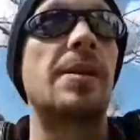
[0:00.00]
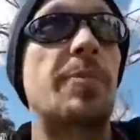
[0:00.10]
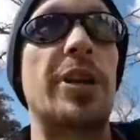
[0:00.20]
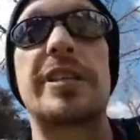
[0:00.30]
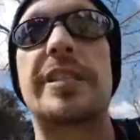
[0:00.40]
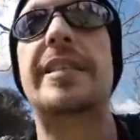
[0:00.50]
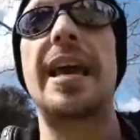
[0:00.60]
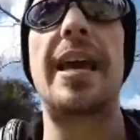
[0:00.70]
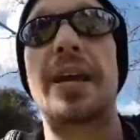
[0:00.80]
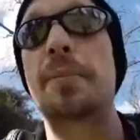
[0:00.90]
per
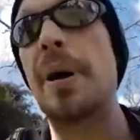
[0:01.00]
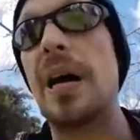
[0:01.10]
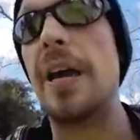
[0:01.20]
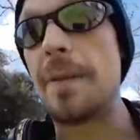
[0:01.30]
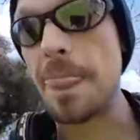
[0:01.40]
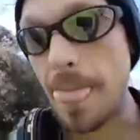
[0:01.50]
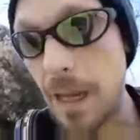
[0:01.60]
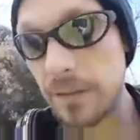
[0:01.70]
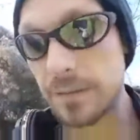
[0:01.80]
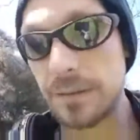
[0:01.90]
se, but
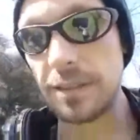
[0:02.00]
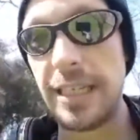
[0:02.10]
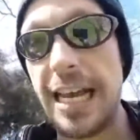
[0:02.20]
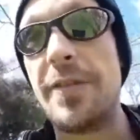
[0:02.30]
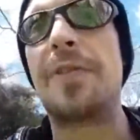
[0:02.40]
if